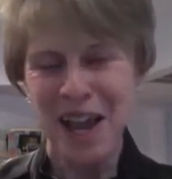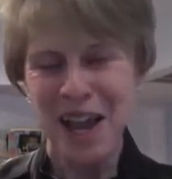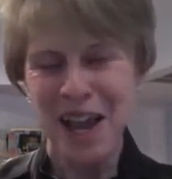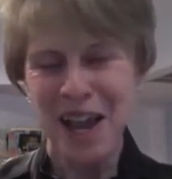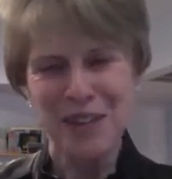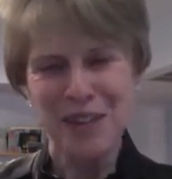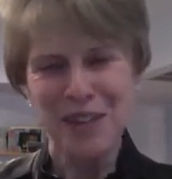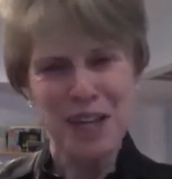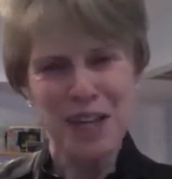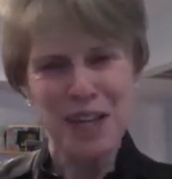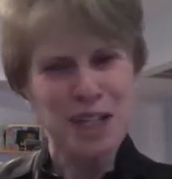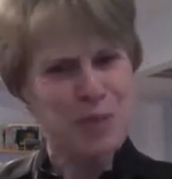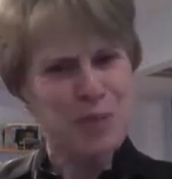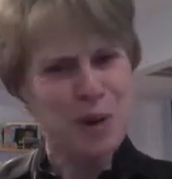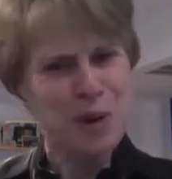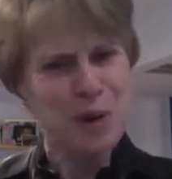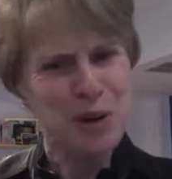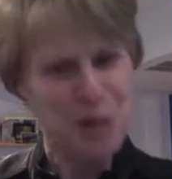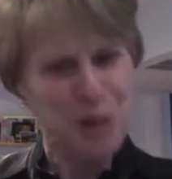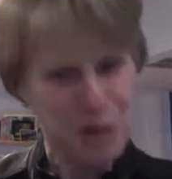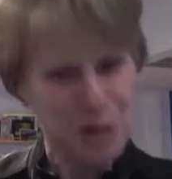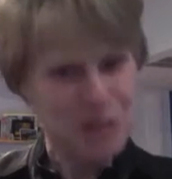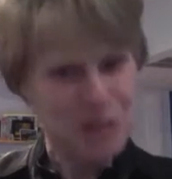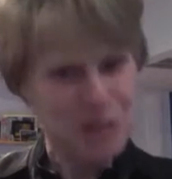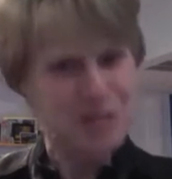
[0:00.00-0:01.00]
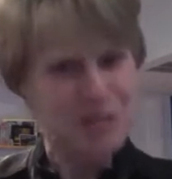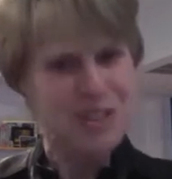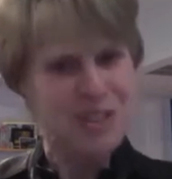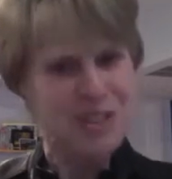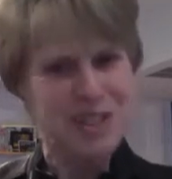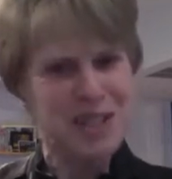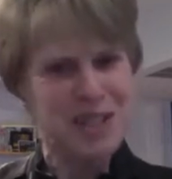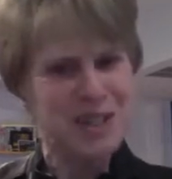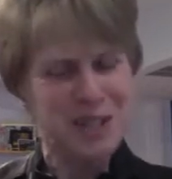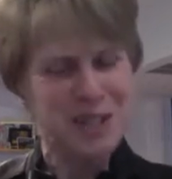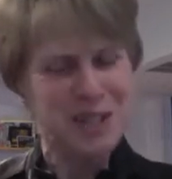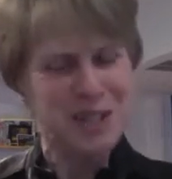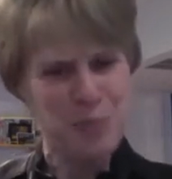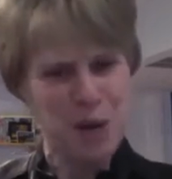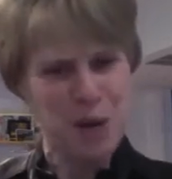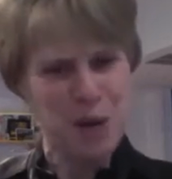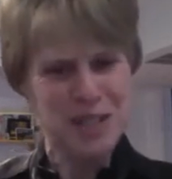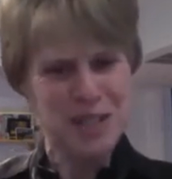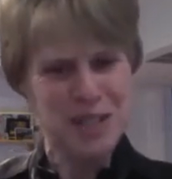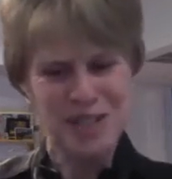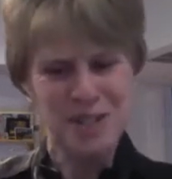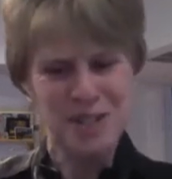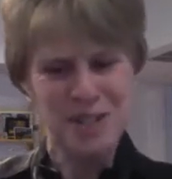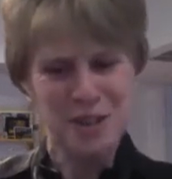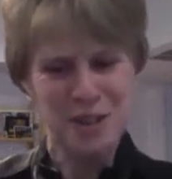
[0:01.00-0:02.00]
and the expert learns in this
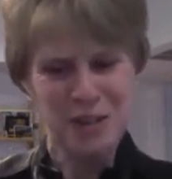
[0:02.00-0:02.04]
process.